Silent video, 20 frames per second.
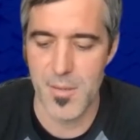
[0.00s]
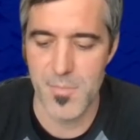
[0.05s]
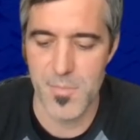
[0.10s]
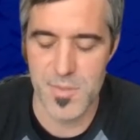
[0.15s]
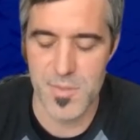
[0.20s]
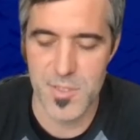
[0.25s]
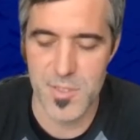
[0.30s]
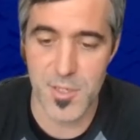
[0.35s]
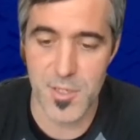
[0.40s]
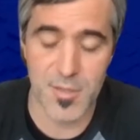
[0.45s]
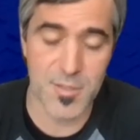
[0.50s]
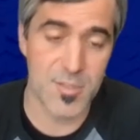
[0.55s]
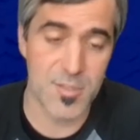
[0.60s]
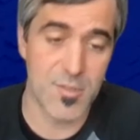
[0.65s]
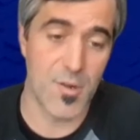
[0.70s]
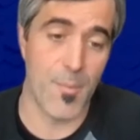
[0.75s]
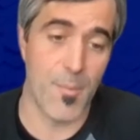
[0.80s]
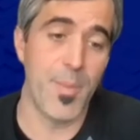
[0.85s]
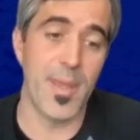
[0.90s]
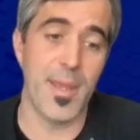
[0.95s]
starts to
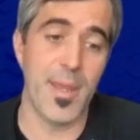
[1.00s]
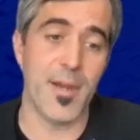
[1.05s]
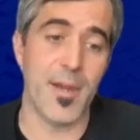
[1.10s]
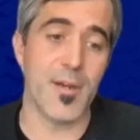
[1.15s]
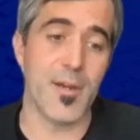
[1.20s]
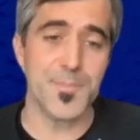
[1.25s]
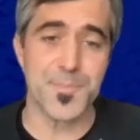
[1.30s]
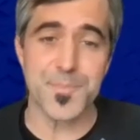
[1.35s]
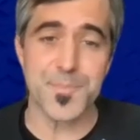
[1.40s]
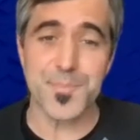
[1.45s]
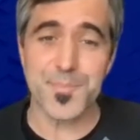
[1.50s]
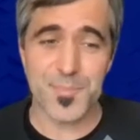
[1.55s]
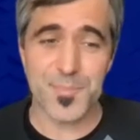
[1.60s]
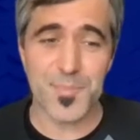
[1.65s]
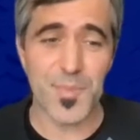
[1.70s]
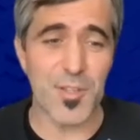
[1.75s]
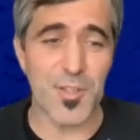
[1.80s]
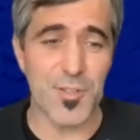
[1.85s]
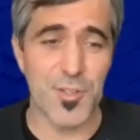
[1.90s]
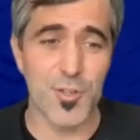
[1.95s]
appear,
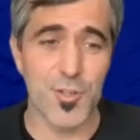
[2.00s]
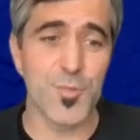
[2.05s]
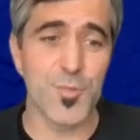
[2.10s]
there's